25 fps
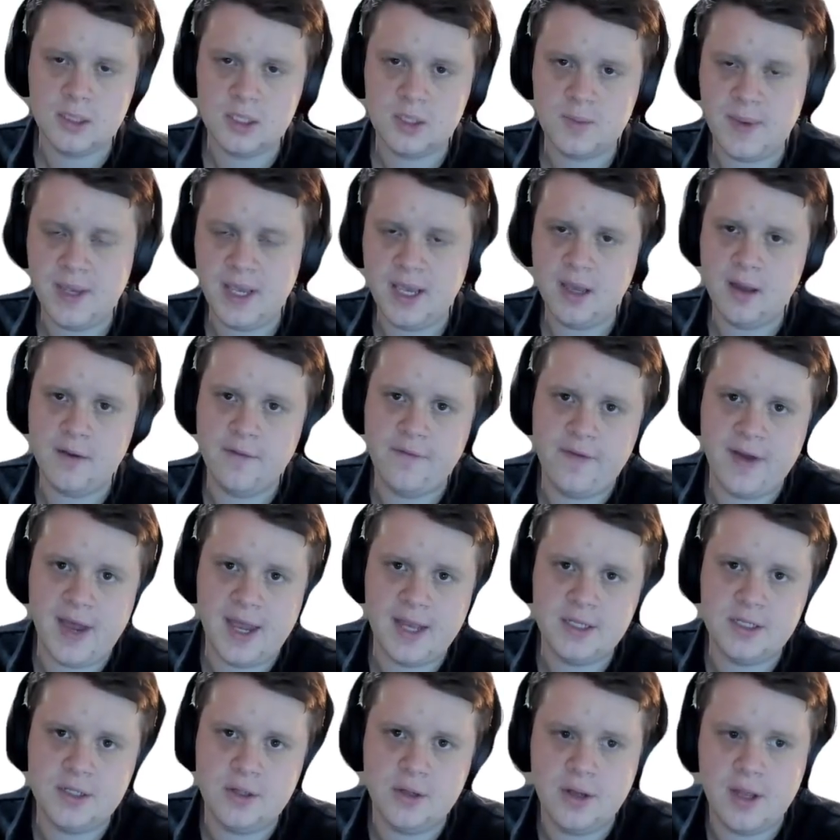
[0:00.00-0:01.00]
Speaking of
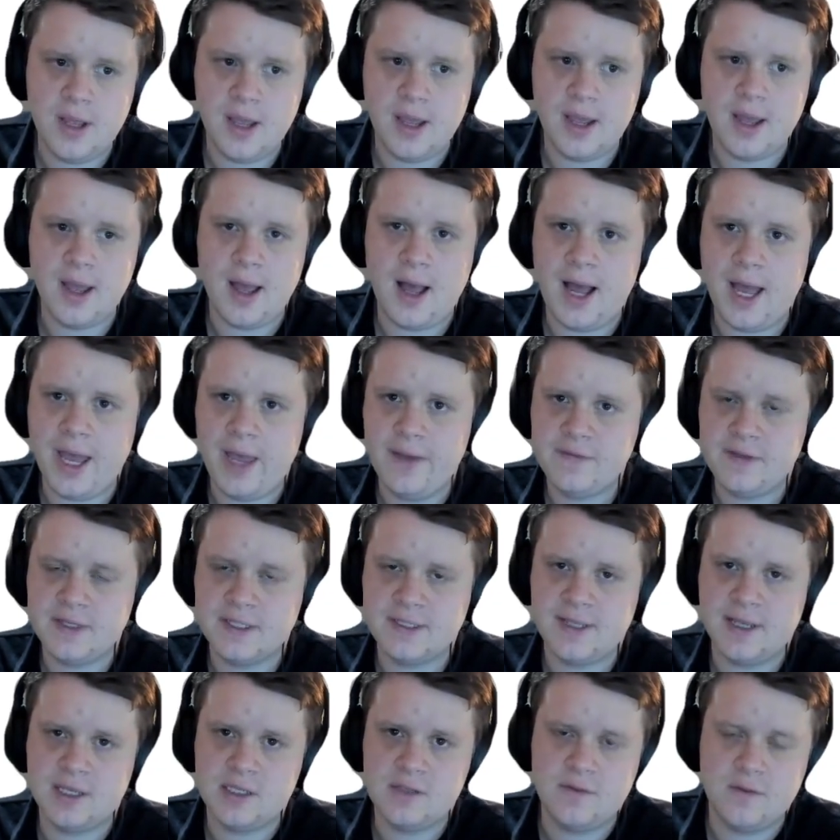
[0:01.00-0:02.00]
fine-tuning, I have
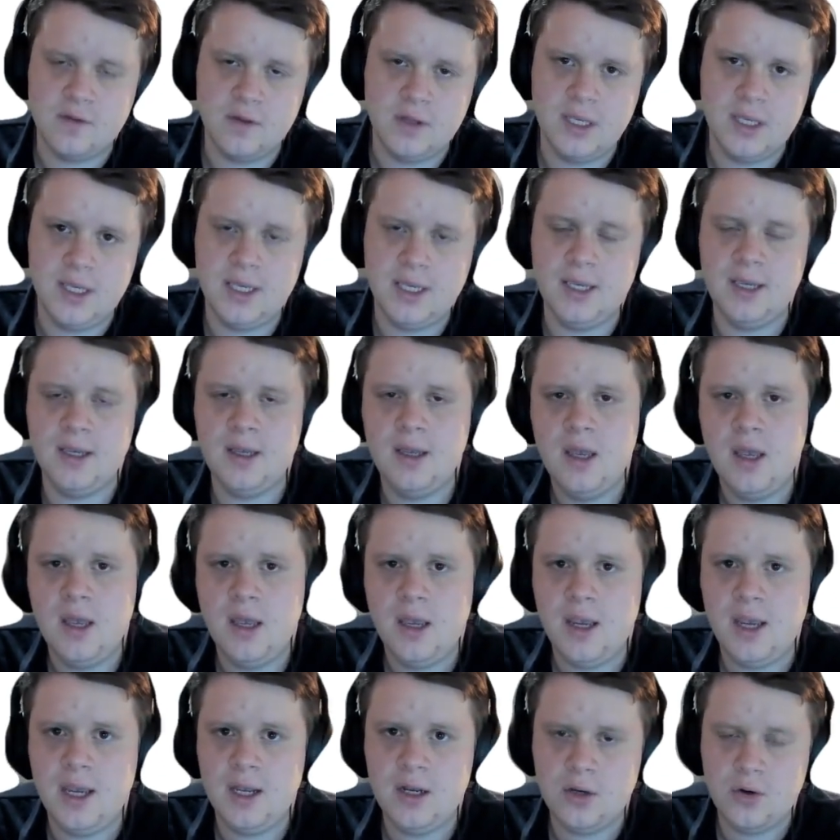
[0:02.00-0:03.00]
successfully
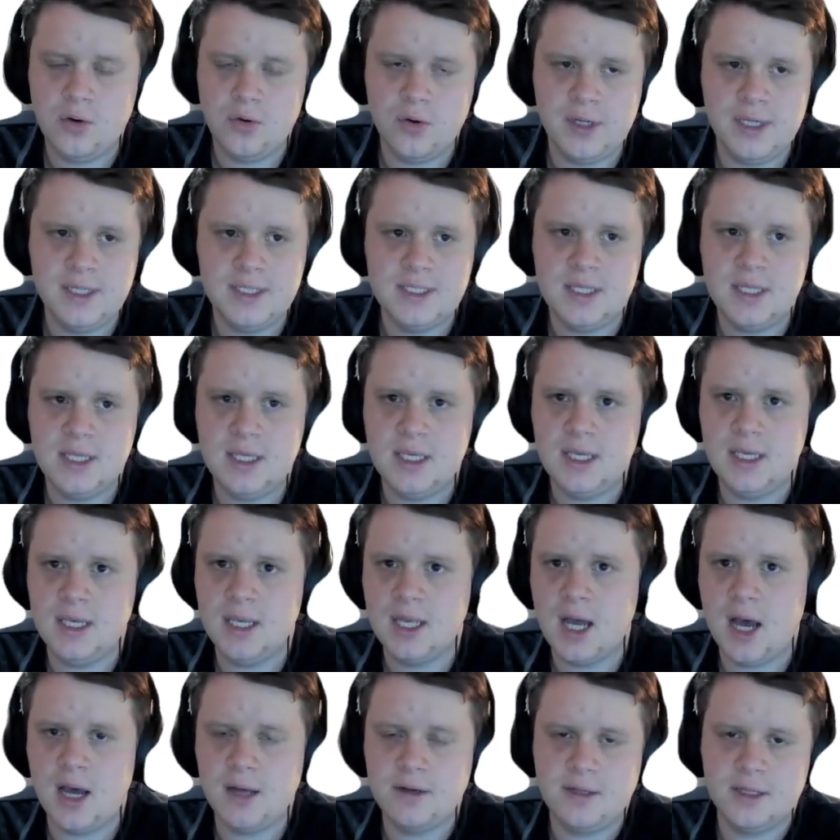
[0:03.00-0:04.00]
increased
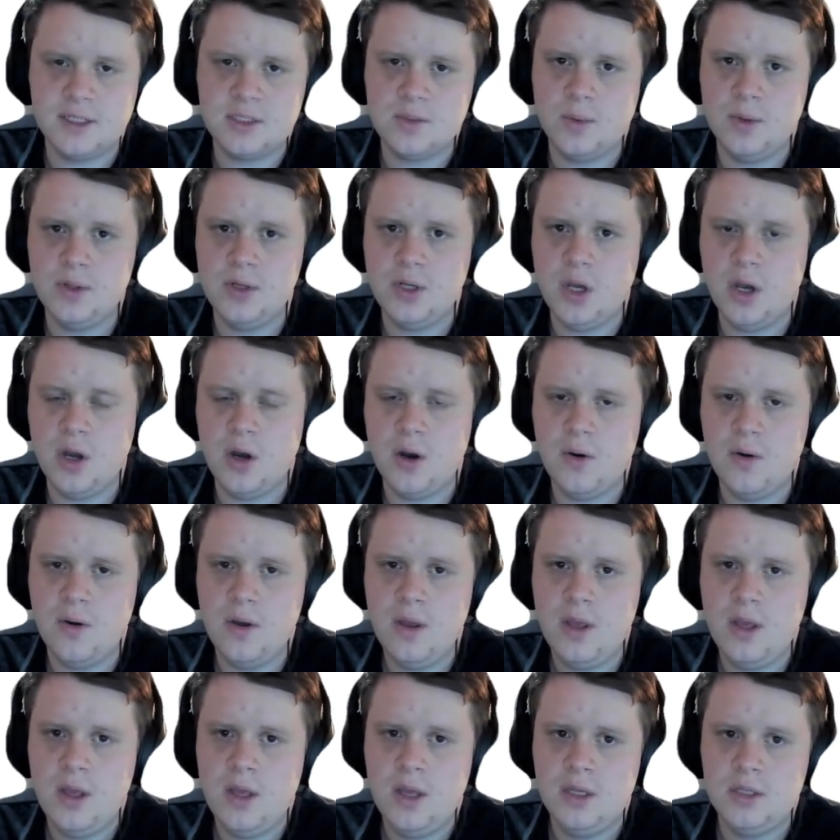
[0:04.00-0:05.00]
the context
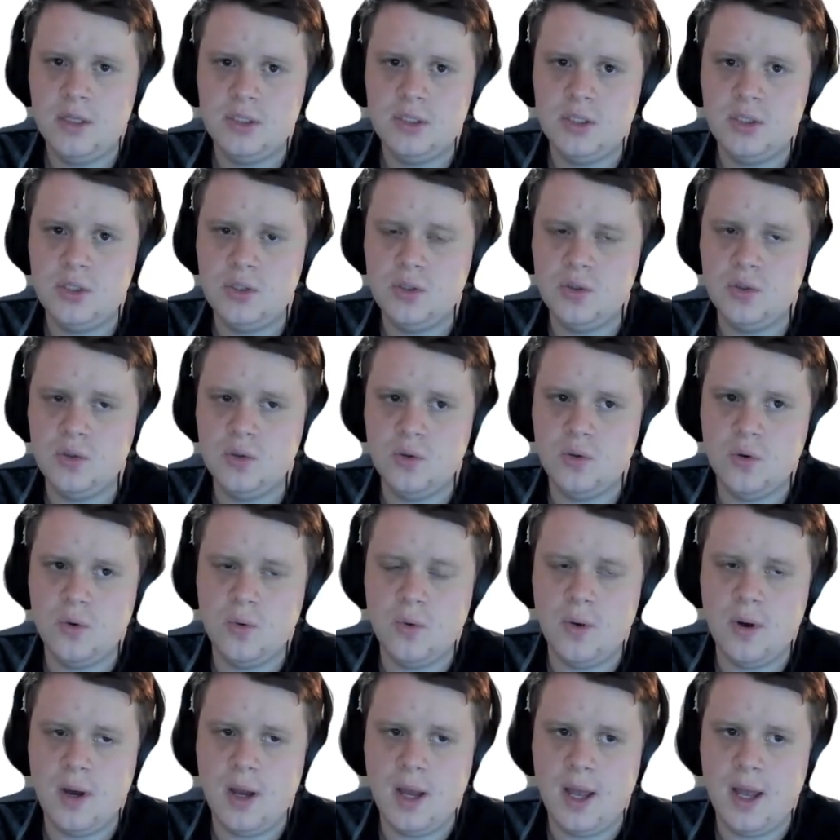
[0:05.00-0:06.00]
window
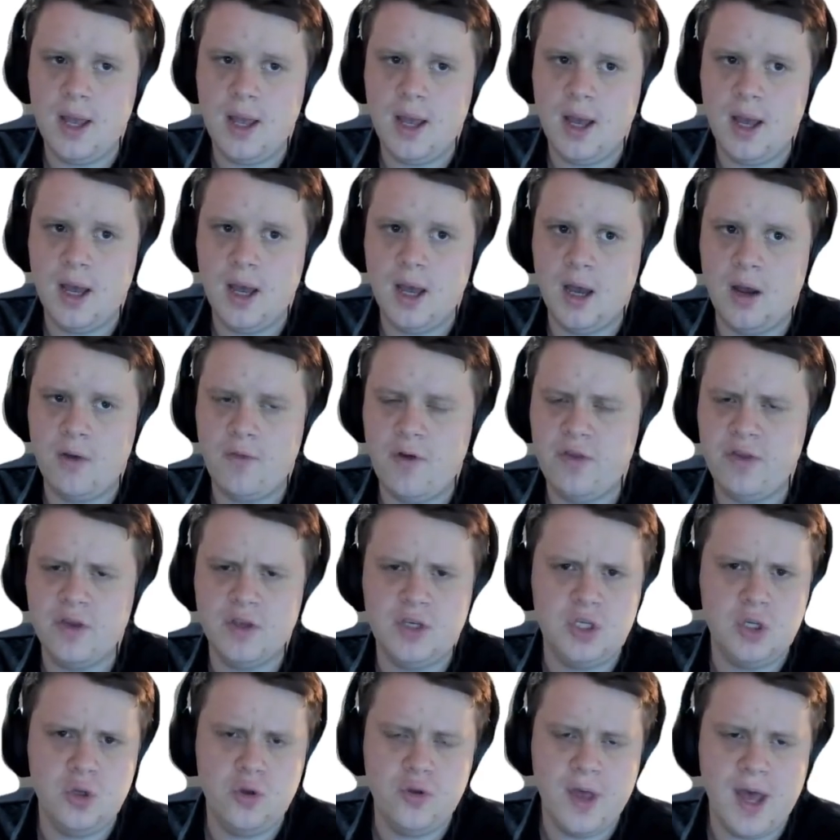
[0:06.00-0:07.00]
to
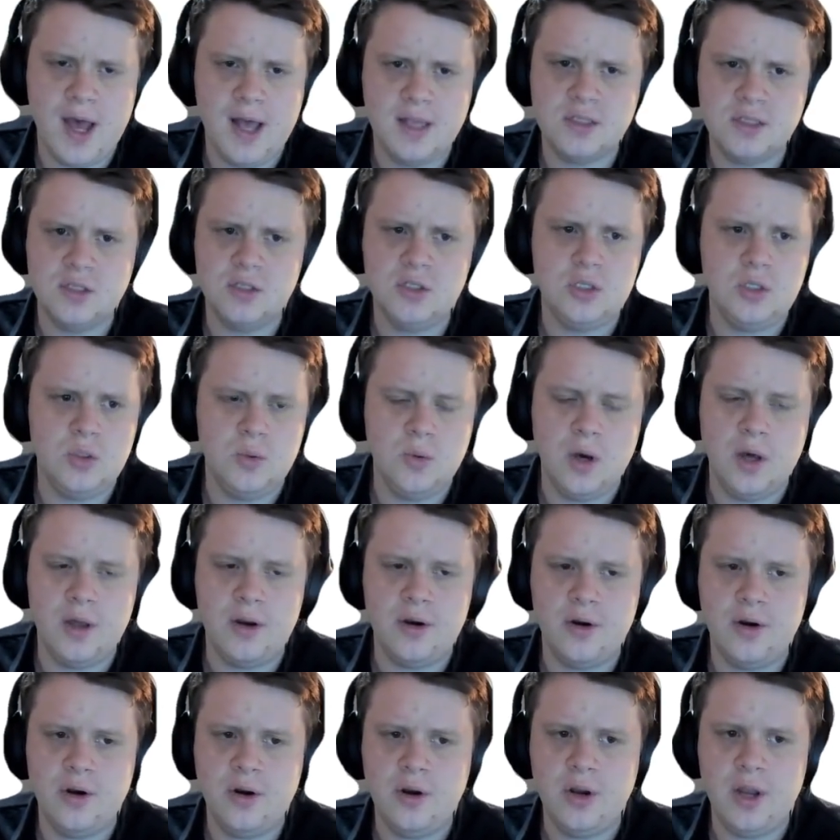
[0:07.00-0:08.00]
roughly
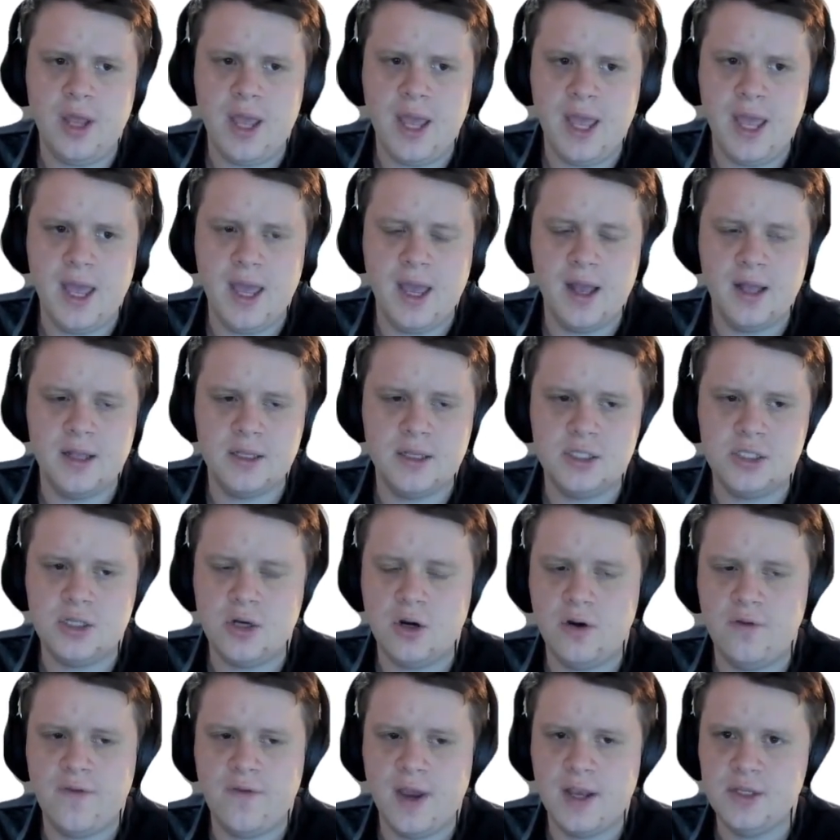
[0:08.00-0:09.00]
2,200 and
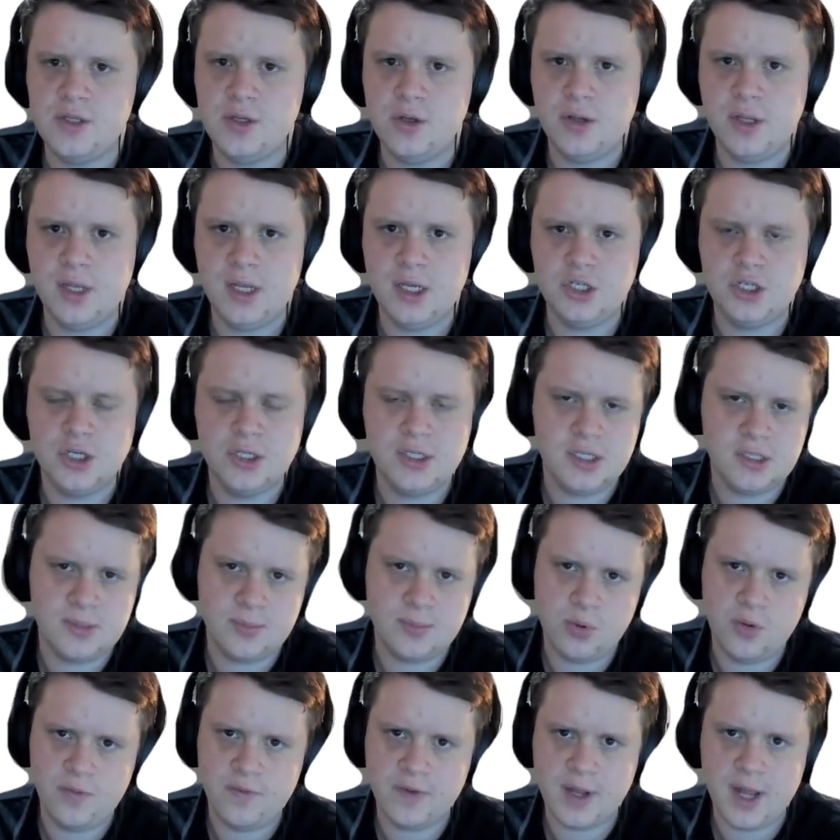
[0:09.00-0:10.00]
started fine-tuning just
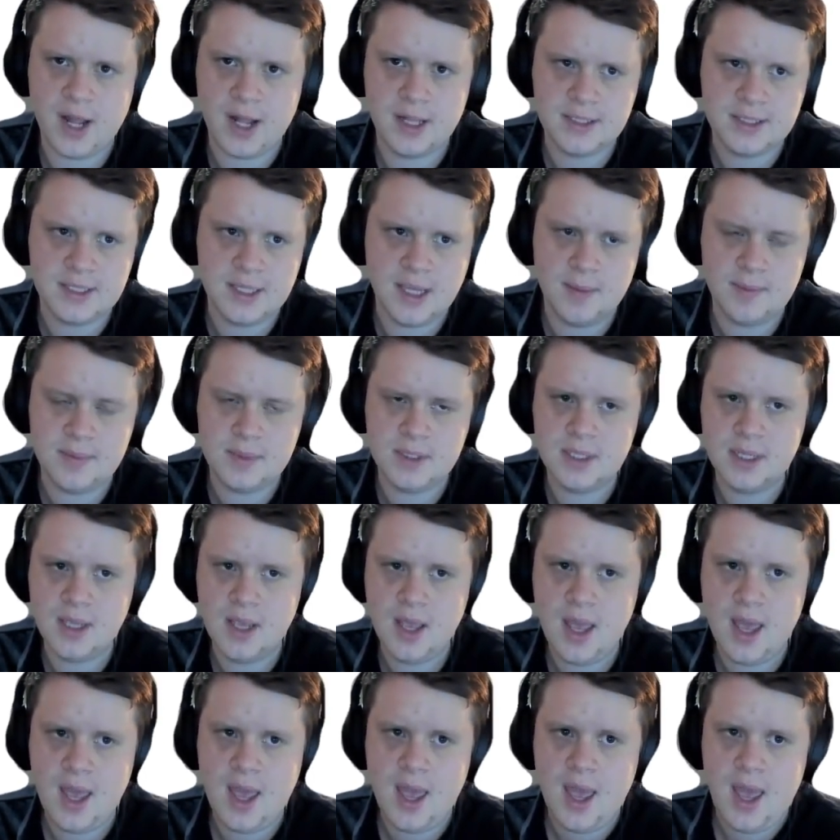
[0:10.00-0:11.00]
as a proof of concept,
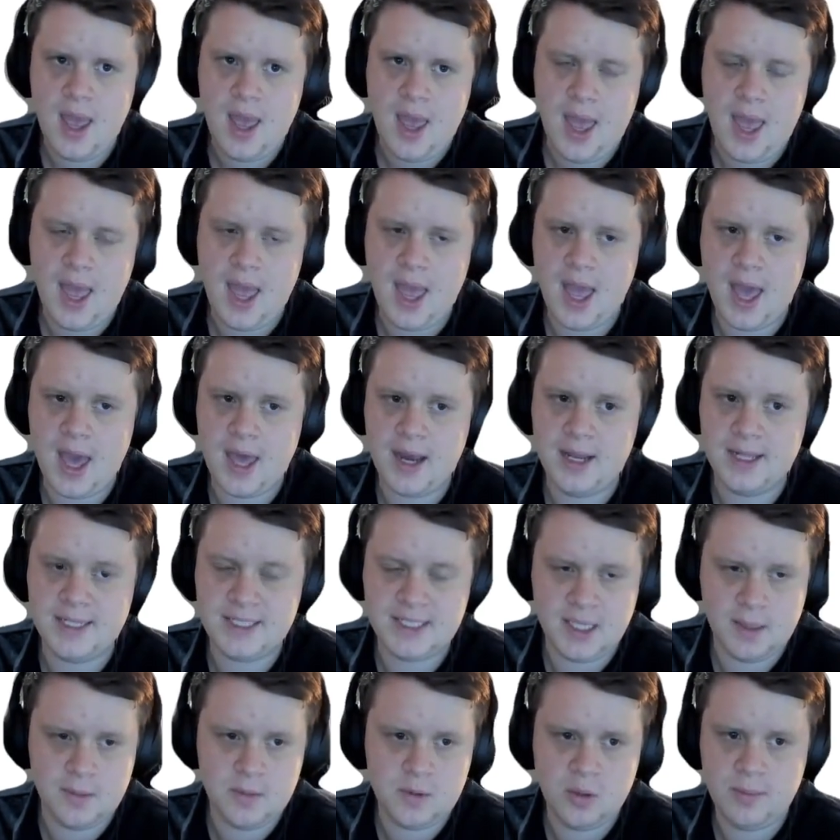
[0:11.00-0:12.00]
and
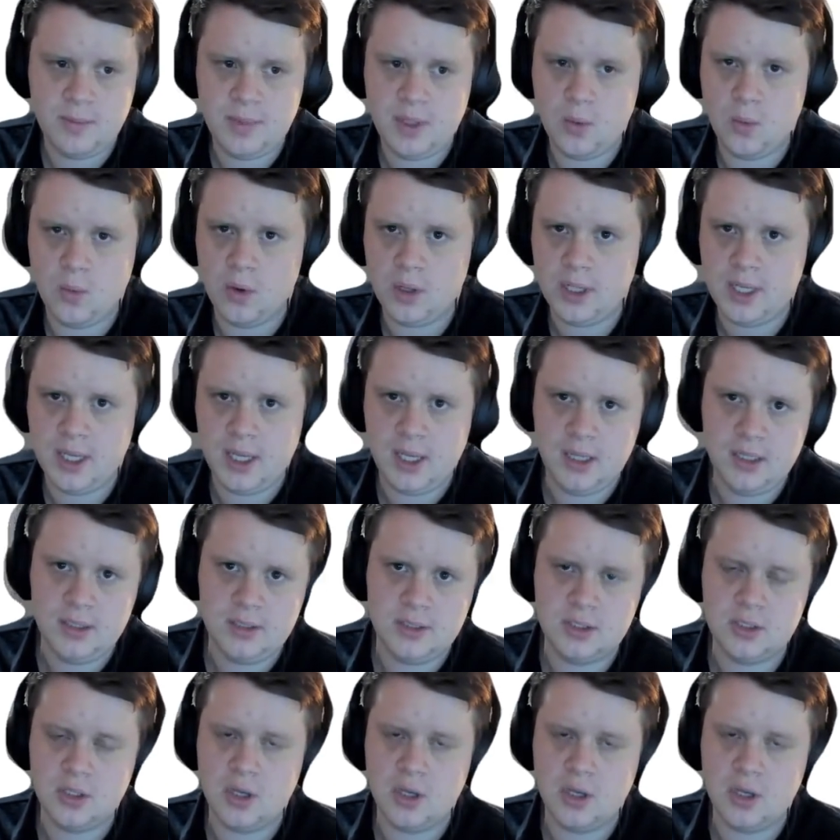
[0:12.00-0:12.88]
it seemed to be working.